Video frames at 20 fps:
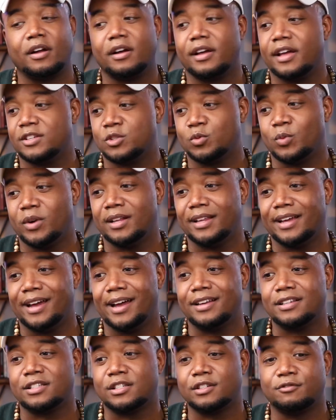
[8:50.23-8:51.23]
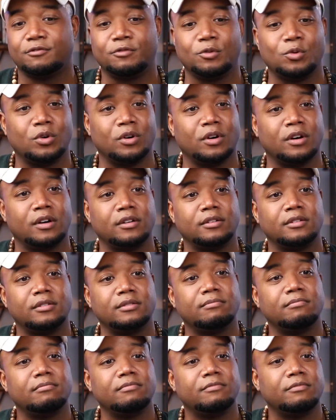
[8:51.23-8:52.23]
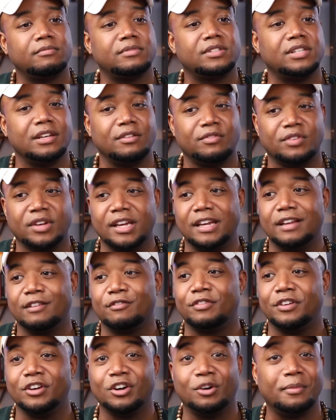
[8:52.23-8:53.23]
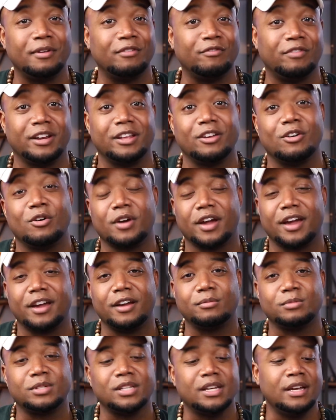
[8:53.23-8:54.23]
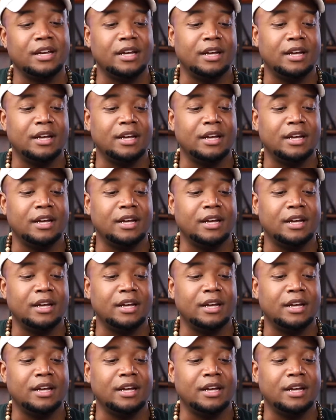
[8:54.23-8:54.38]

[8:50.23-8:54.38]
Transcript: as well as for TV and film and video games.